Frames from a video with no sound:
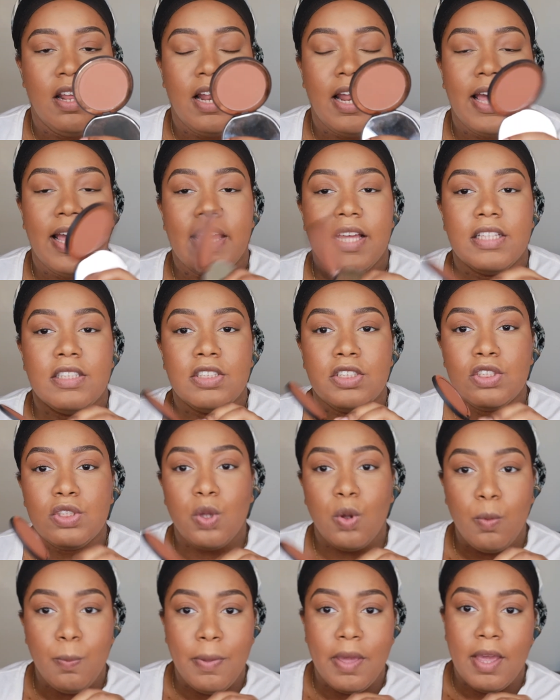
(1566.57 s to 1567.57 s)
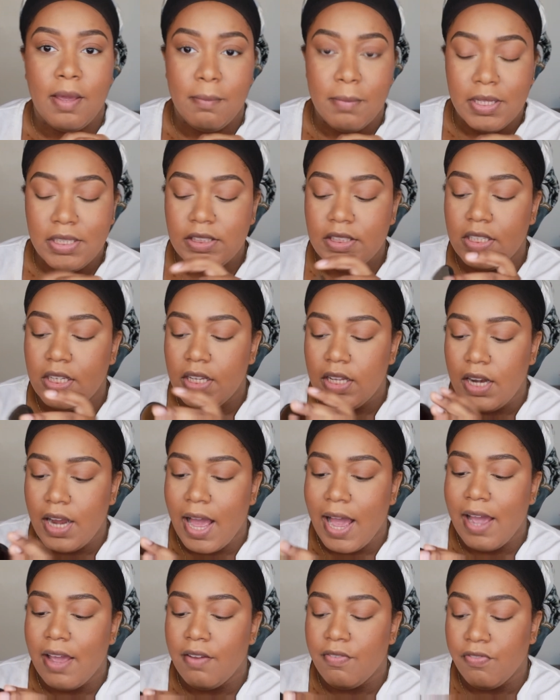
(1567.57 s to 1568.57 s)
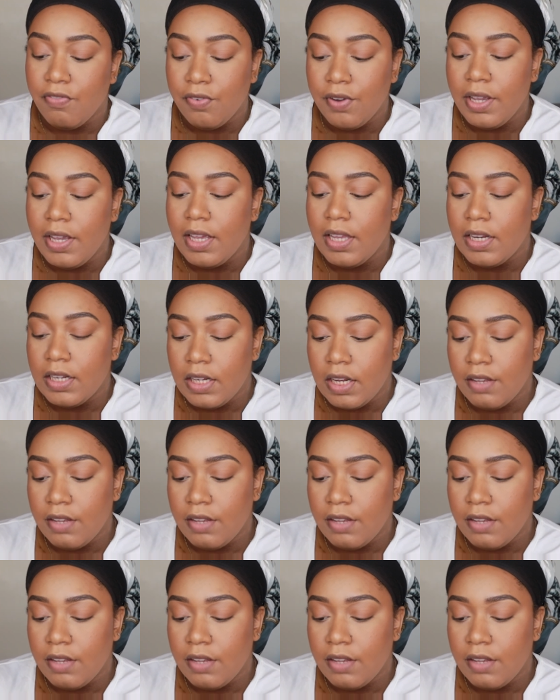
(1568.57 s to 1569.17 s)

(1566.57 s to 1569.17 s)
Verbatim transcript: Like, it's so pigmented. I freaking